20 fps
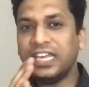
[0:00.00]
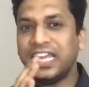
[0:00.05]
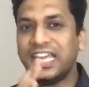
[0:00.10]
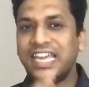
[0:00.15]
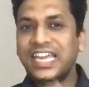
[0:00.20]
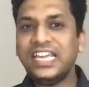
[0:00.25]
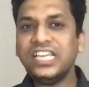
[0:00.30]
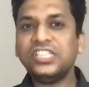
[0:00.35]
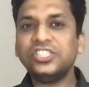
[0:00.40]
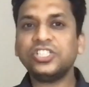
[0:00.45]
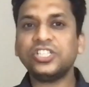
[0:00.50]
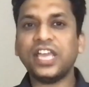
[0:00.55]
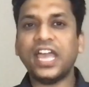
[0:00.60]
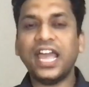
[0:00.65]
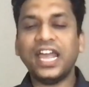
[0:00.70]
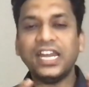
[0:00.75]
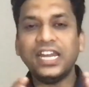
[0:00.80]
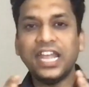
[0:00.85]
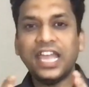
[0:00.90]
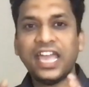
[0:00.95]
each
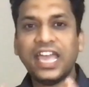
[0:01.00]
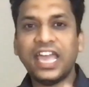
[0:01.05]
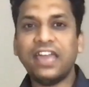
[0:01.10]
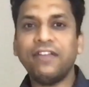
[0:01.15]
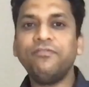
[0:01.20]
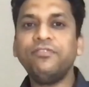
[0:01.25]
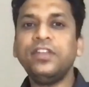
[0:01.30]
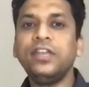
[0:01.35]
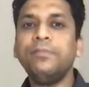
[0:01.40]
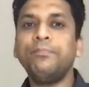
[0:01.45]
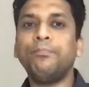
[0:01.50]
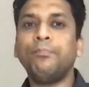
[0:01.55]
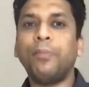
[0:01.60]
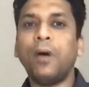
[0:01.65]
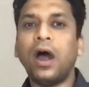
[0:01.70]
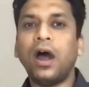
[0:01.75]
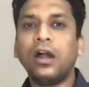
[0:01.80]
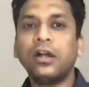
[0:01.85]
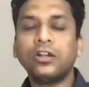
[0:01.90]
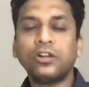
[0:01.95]
and every
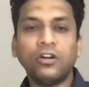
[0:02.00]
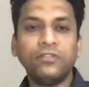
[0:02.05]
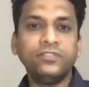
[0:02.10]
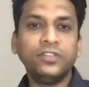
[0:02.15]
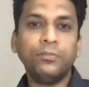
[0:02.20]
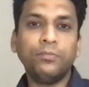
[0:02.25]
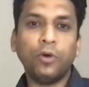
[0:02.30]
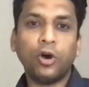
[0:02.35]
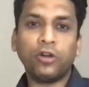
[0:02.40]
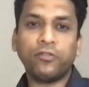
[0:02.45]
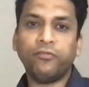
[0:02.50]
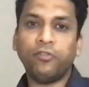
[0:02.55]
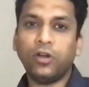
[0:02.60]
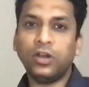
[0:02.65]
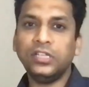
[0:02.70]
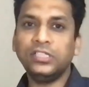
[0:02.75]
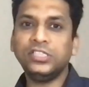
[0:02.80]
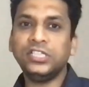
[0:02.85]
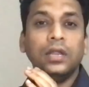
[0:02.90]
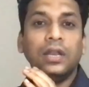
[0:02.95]
part of the
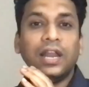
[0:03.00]
morphology,